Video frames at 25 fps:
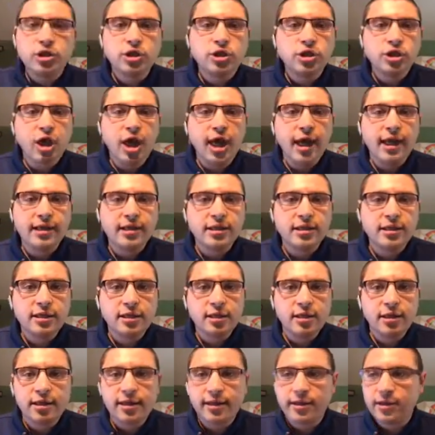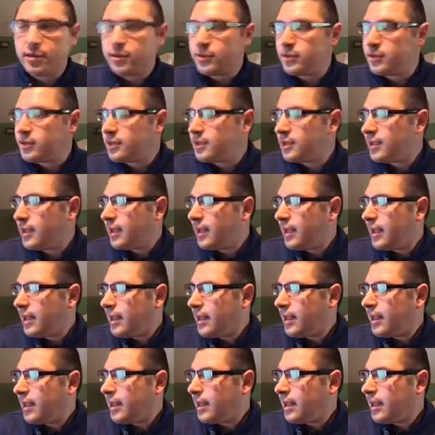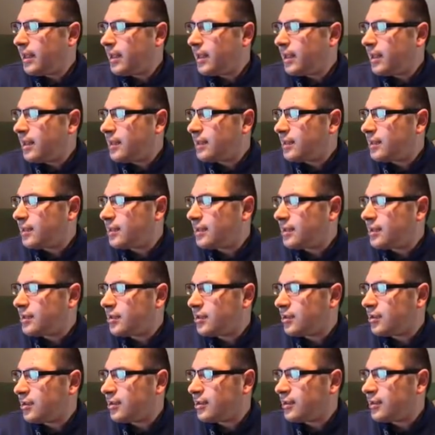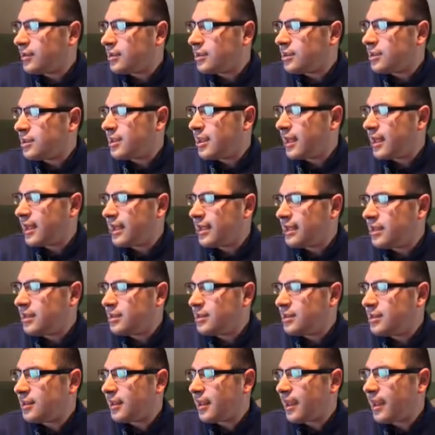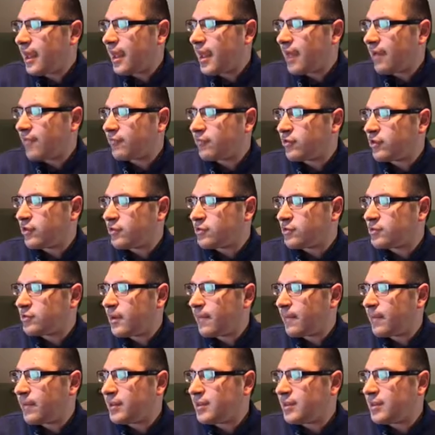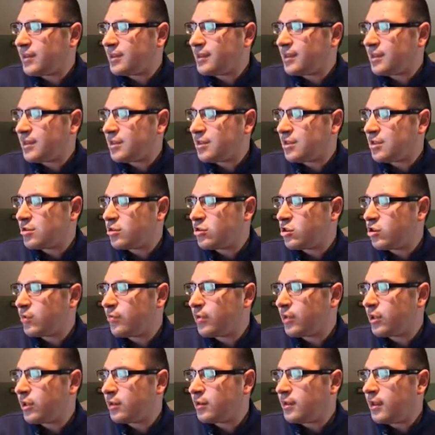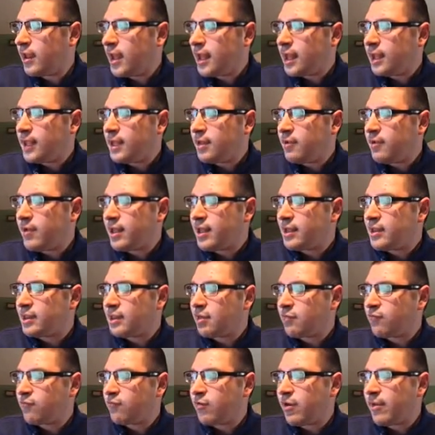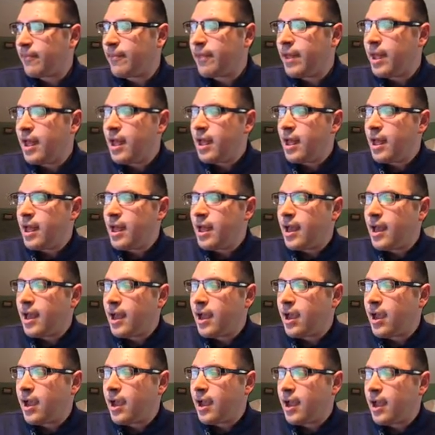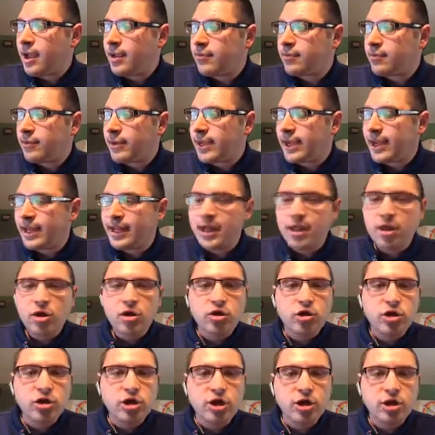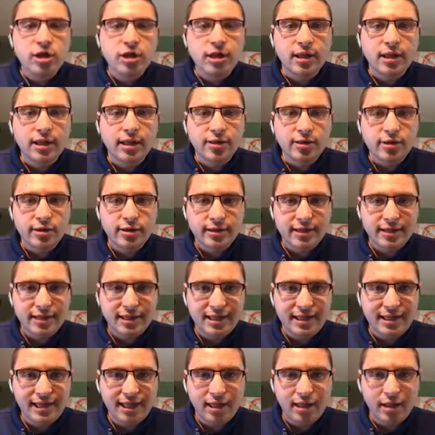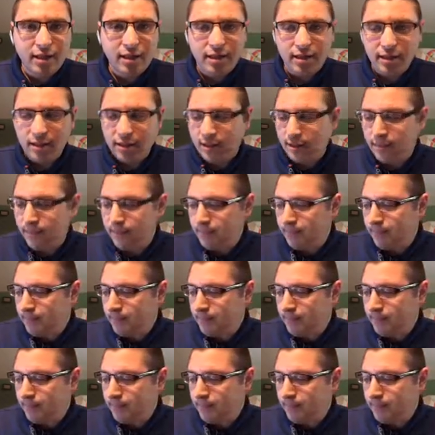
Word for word: Stocks closed little changed after Trump's decision to pull U.S. from Iran nuclear deal.